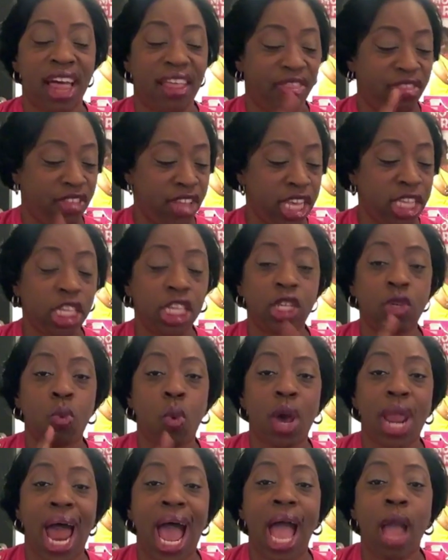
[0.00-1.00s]
this is
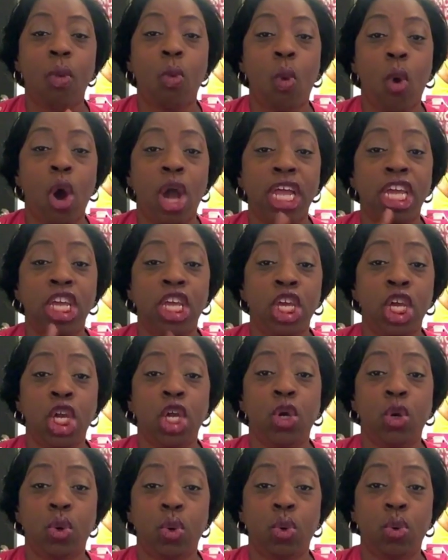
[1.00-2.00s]
what I want
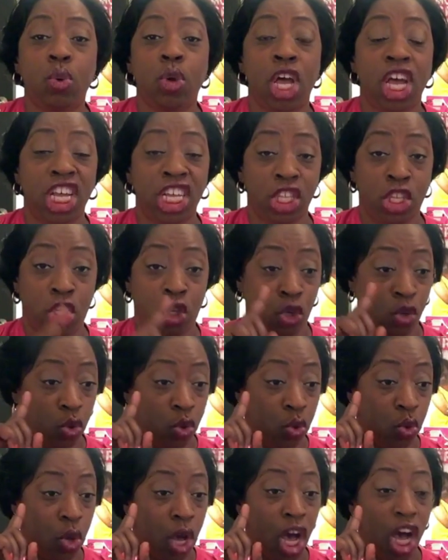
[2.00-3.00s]
you
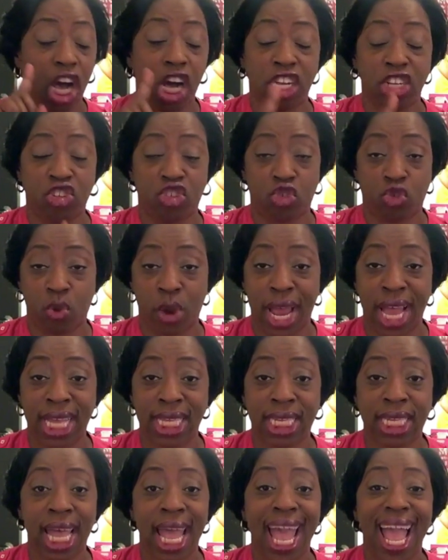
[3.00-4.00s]
to
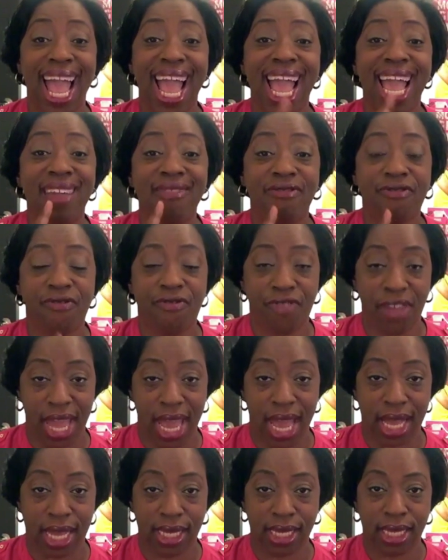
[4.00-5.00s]
address and
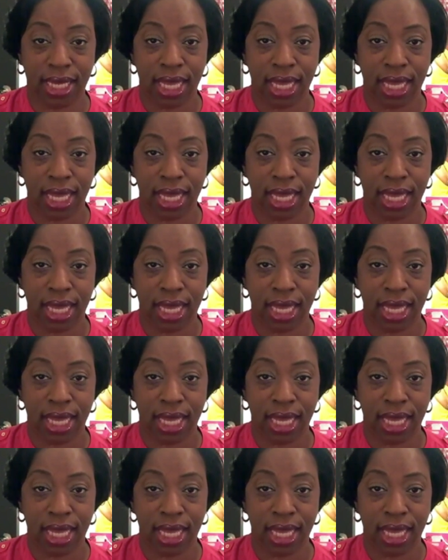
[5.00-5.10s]
fix,